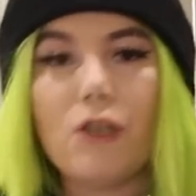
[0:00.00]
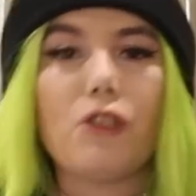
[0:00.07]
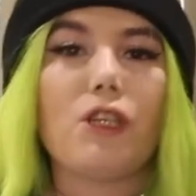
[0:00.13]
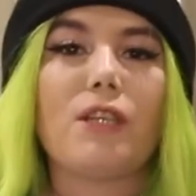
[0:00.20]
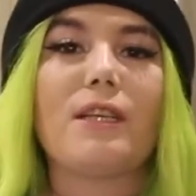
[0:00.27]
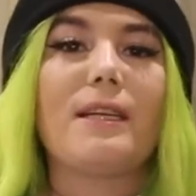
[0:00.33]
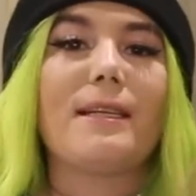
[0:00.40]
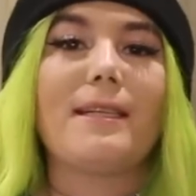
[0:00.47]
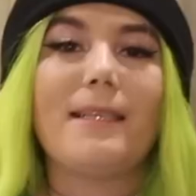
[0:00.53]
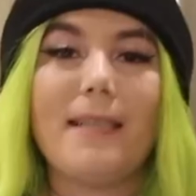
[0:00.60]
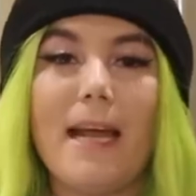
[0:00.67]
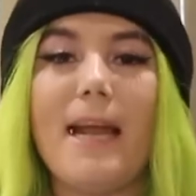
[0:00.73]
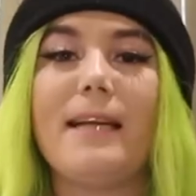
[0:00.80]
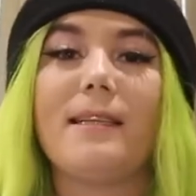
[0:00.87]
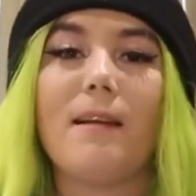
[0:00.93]
You're just gonna
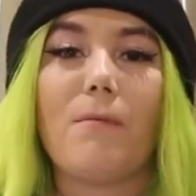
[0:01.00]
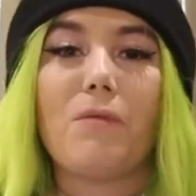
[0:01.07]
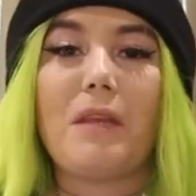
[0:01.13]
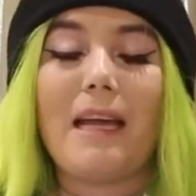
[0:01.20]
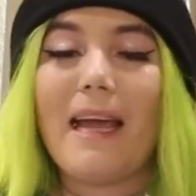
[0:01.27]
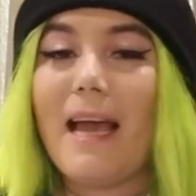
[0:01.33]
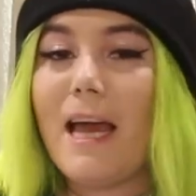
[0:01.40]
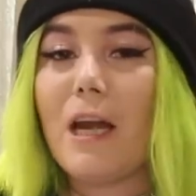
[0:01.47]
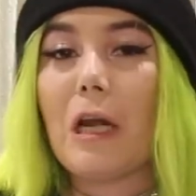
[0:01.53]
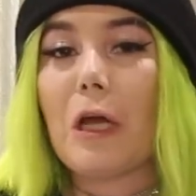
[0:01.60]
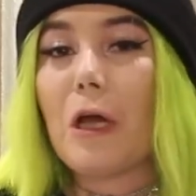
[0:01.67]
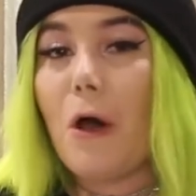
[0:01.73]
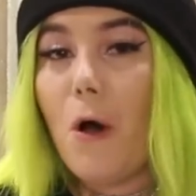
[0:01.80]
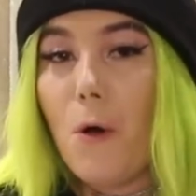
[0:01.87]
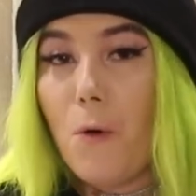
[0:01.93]
say something
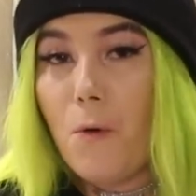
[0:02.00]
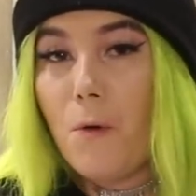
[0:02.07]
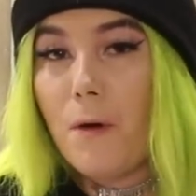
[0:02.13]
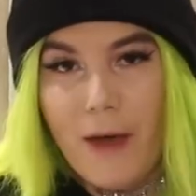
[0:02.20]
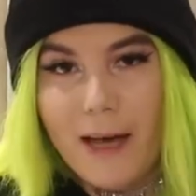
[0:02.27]
and go.